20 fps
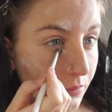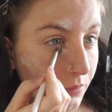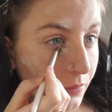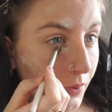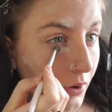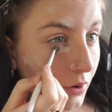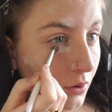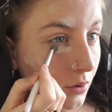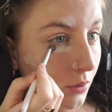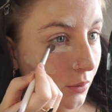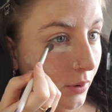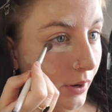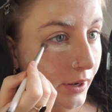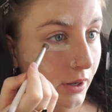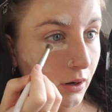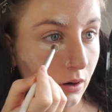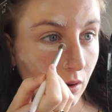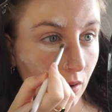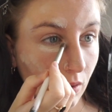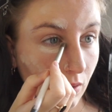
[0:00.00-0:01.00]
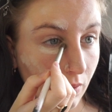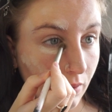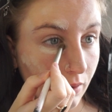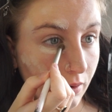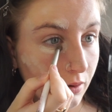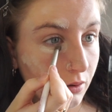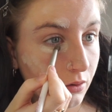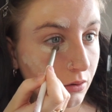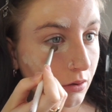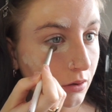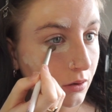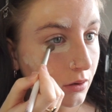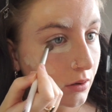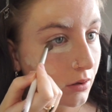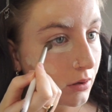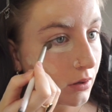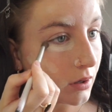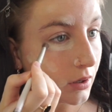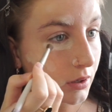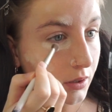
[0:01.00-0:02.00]
put quite a lot
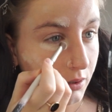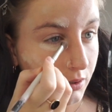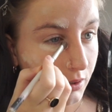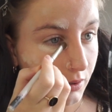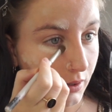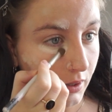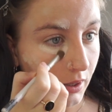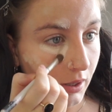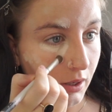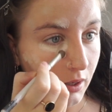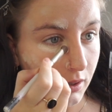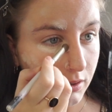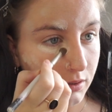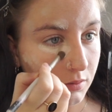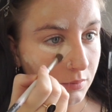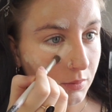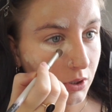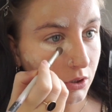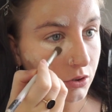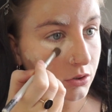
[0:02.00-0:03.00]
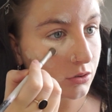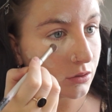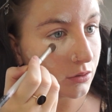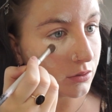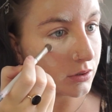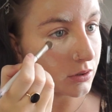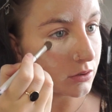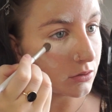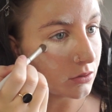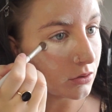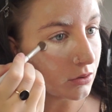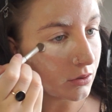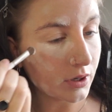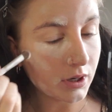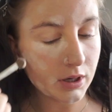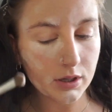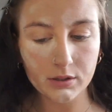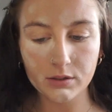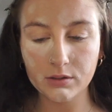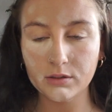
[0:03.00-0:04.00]
under there to make sure it doesn't
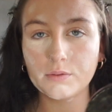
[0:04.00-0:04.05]
crease.